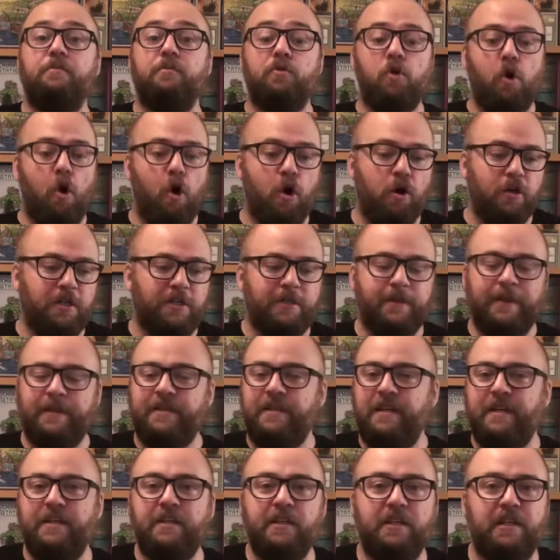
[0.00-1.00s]
cards
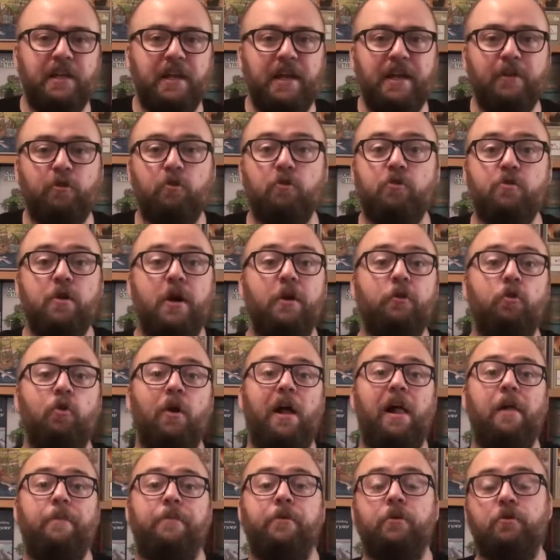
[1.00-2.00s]
strategically to try to
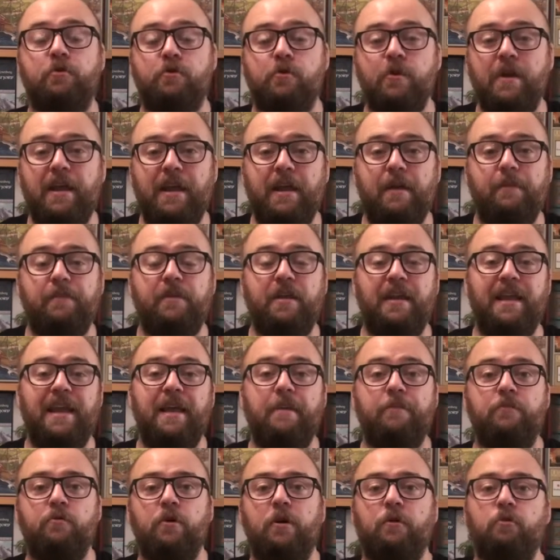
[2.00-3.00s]
help your
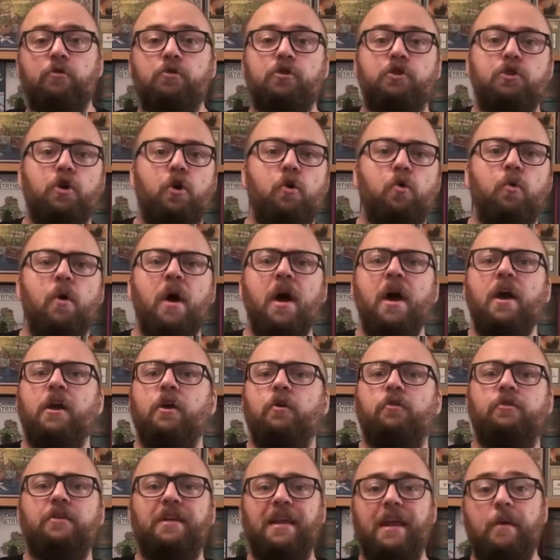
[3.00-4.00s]
team, try to show
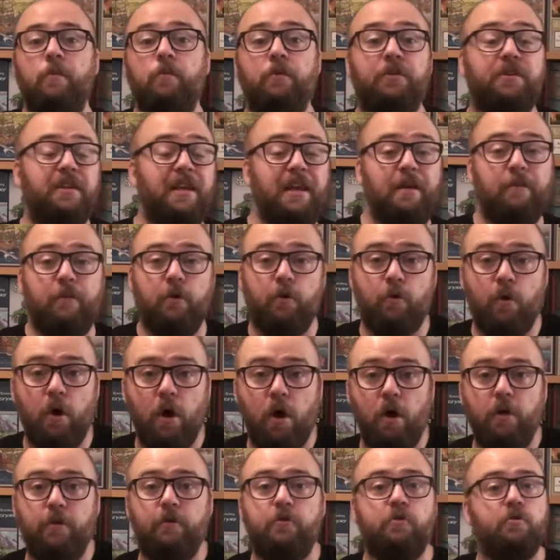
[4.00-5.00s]
your team what team you're
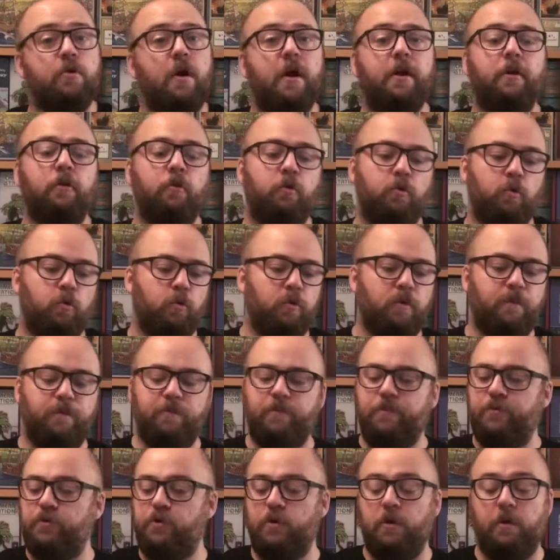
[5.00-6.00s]
on, trying to
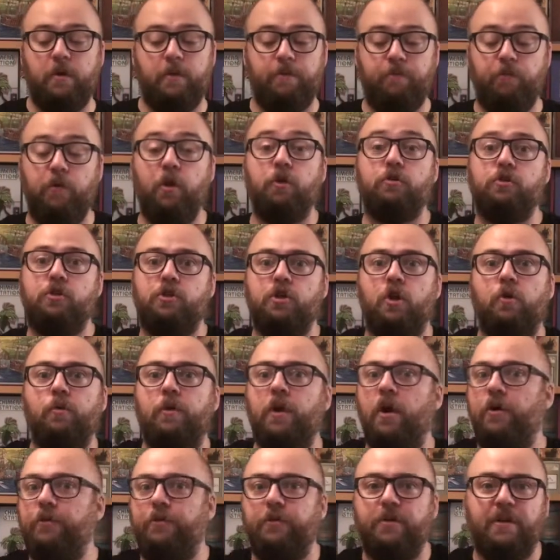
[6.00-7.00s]
not show
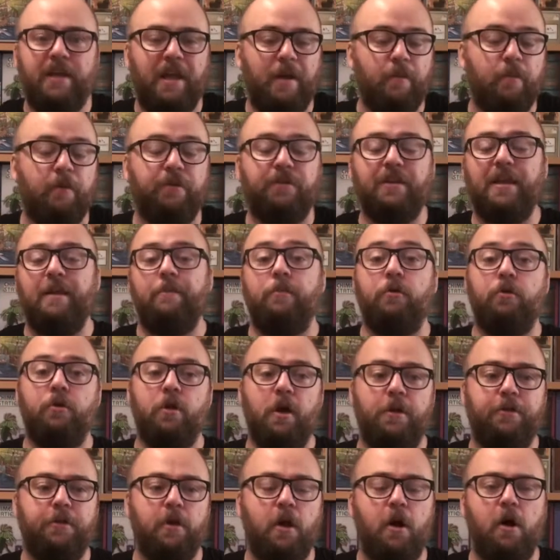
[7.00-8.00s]
the other team what team you're
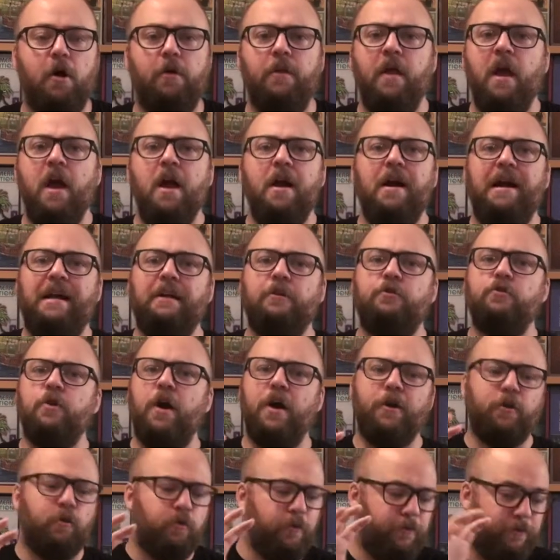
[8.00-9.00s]
not on, and
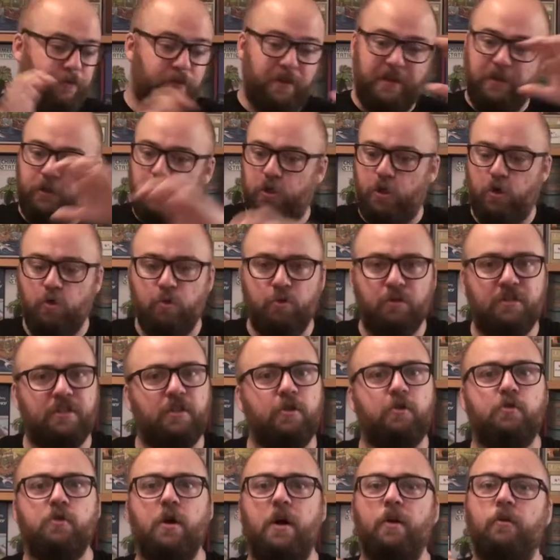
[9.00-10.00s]
trying to deduce
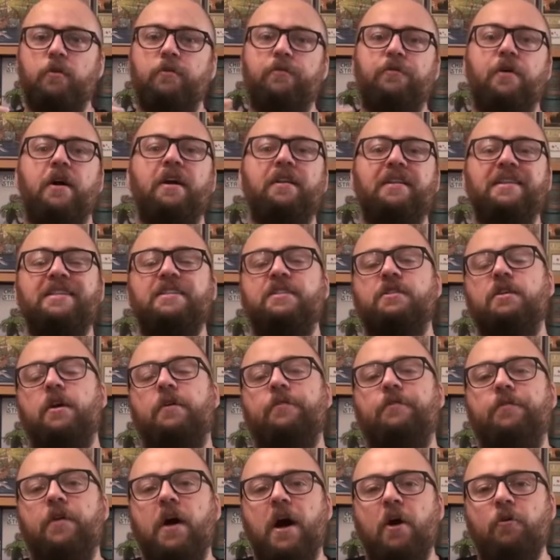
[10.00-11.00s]
and trying to find this
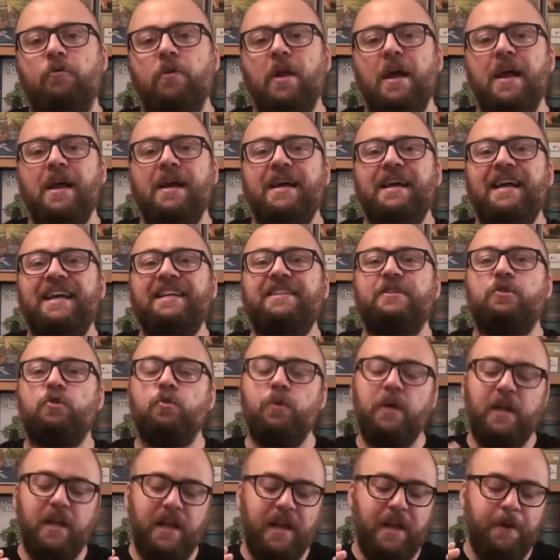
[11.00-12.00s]
stuff out. It's
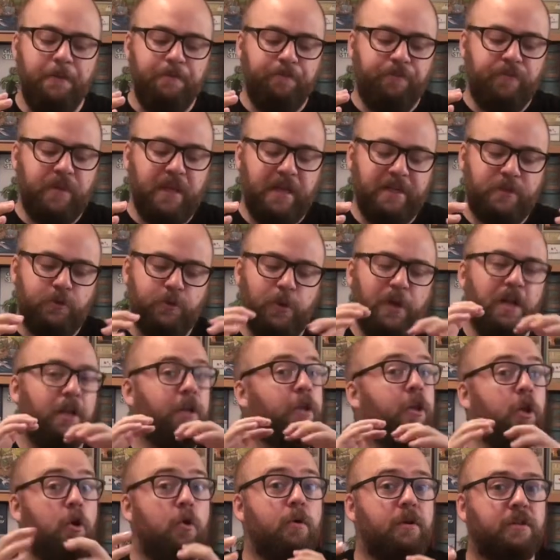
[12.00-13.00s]
really
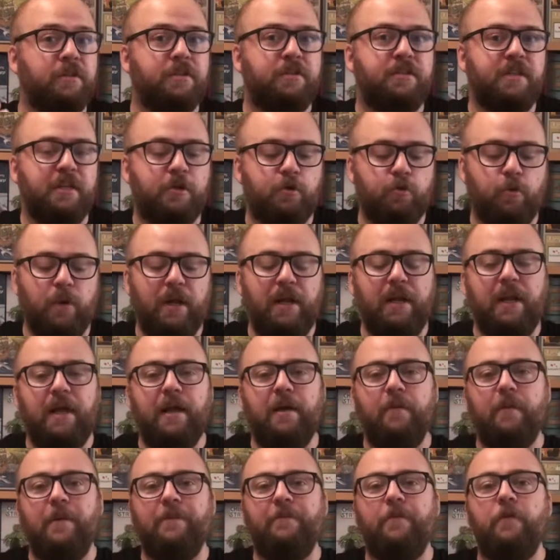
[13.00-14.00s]
nuanced. It
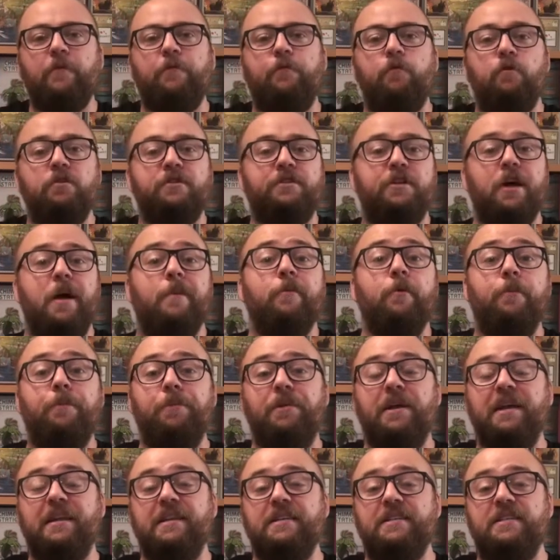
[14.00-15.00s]
really, the first time you
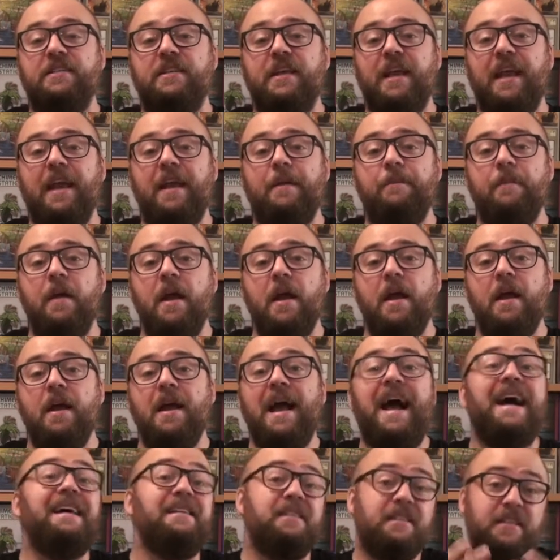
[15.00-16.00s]
play this game,
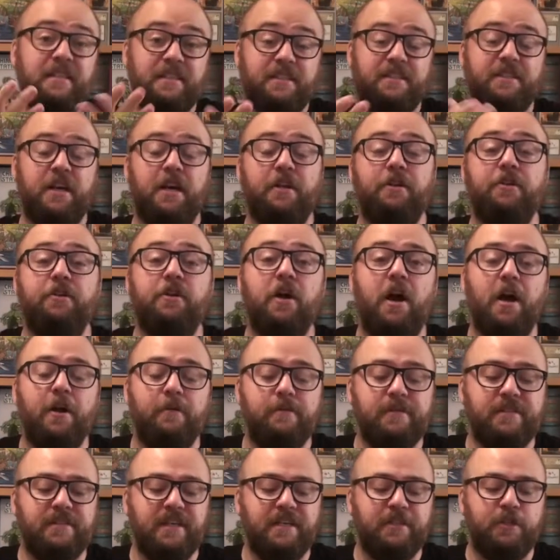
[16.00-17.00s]
as the designer
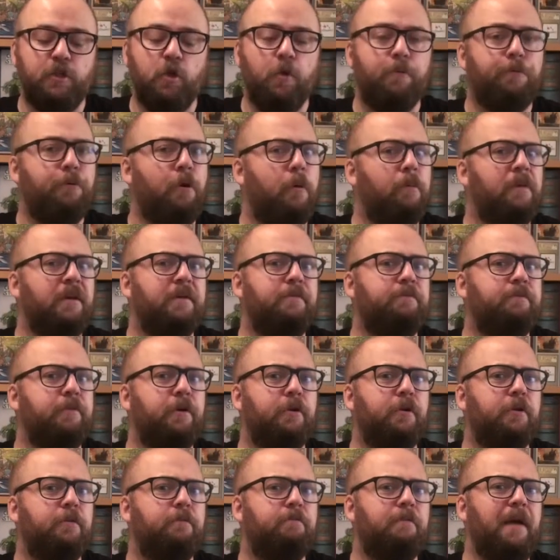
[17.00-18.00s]
diary says, you're probably gonna